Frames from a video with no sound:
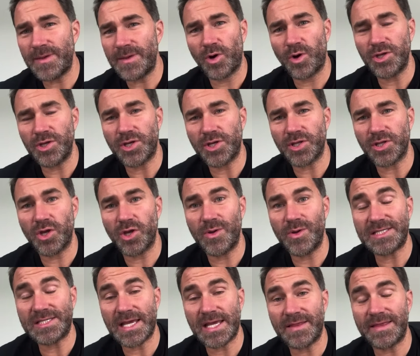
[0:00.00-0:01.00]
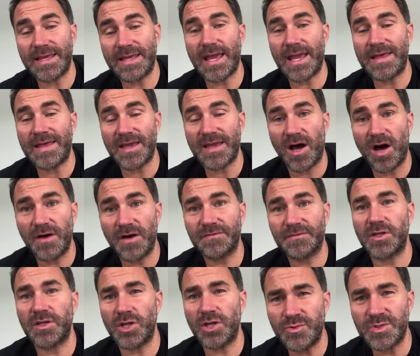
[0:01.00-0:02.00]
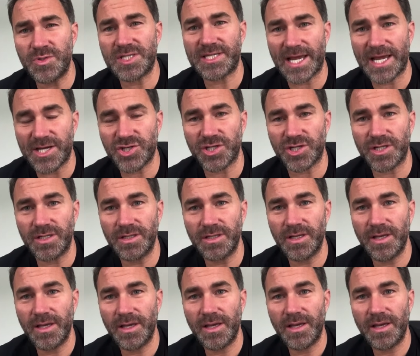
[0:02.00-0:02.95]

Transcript: you can do is in the afternoon session,